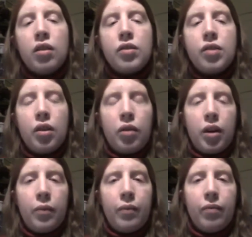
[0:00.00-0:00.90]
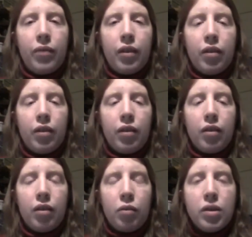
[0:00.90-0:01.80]
So
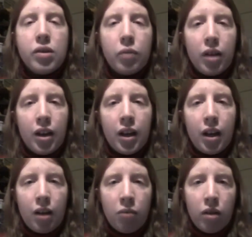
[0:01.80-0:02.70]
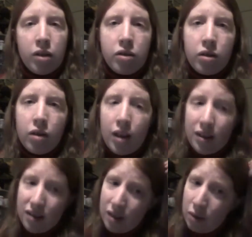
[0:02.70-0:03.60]
the reason why I
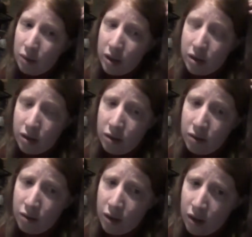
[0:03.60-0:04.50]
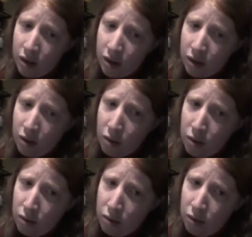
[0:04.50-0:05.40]
still want to do the
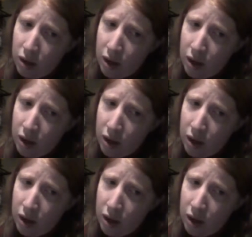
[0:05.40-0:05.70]
whole